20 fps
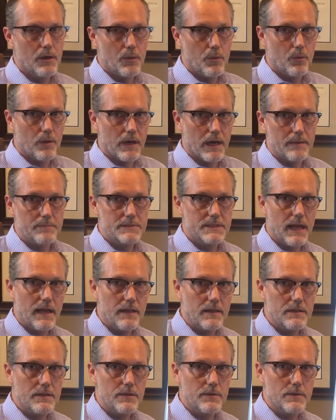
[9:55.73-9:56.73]
What I'm
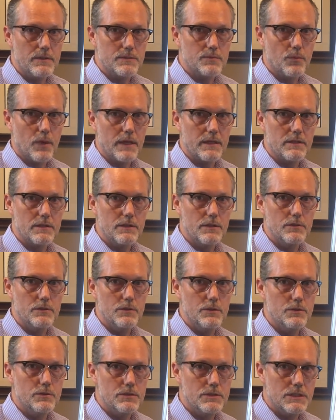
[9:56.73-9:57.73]
telling you is what you
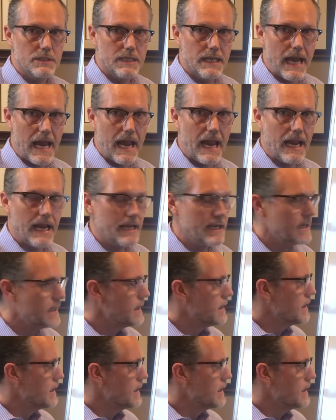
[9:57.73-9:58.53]
do today